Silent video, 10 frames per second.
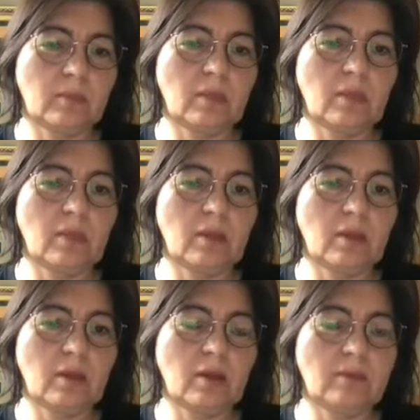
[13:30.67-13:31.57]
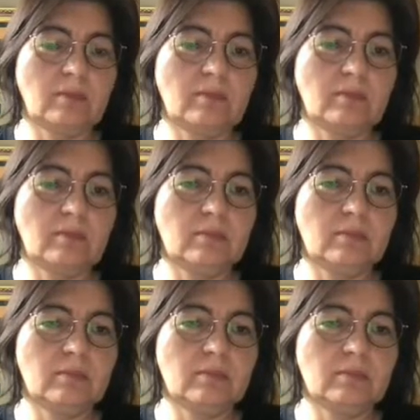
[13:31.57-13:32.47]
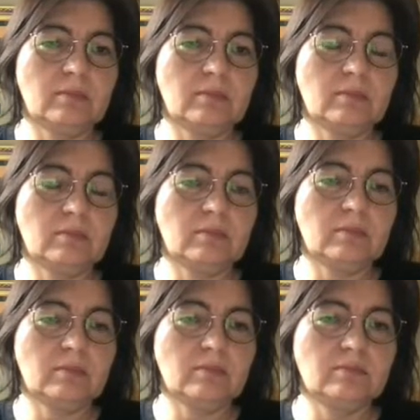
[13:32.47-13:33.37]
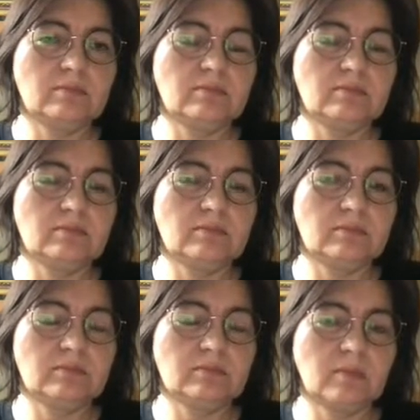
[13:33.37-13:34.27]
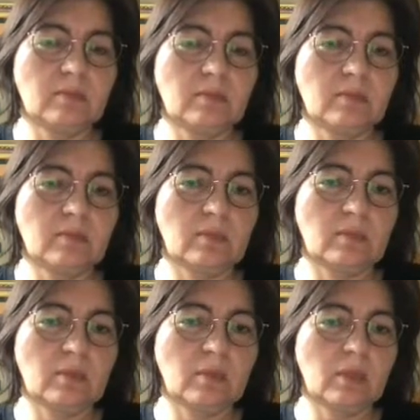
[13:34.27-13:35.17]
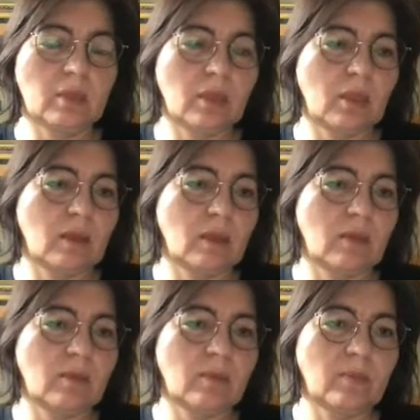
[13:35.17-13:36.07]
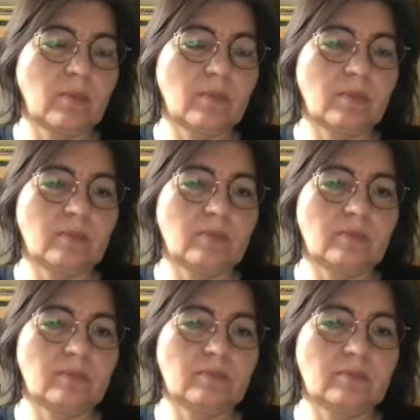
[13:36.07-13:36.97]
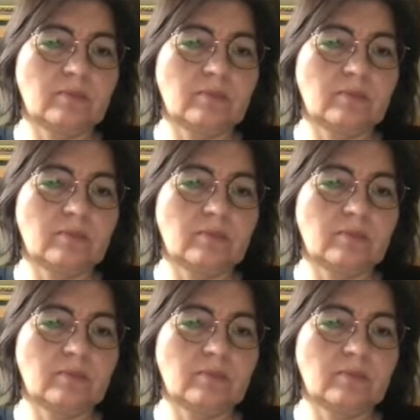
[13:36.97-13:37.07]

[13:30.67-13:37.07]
The person shown says nothing.